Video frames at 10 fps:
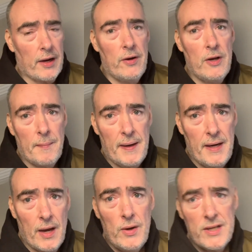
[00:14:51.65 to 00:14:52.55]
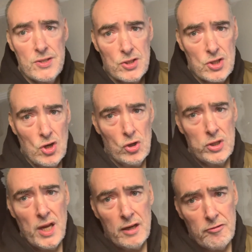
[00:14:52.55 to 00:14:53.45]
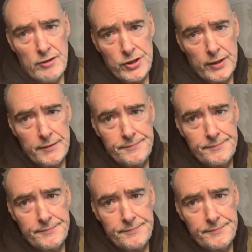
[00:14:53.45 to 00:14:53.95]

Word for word: could have been known as the Snodland Nutcruncher.